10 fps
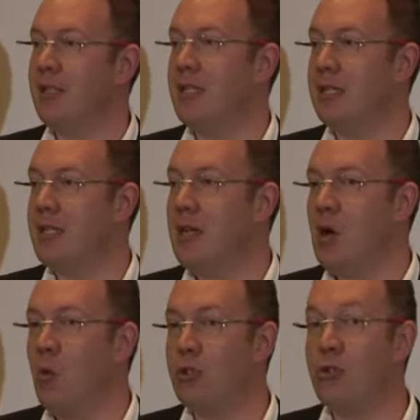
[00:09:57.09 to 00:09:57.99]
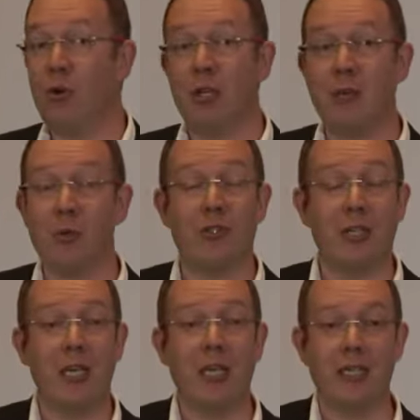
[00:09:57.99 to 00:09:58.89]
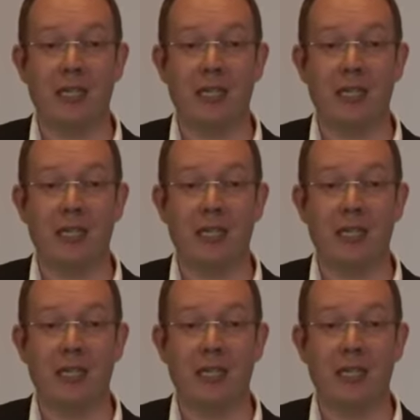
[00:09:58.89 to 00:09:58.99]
King, was saying,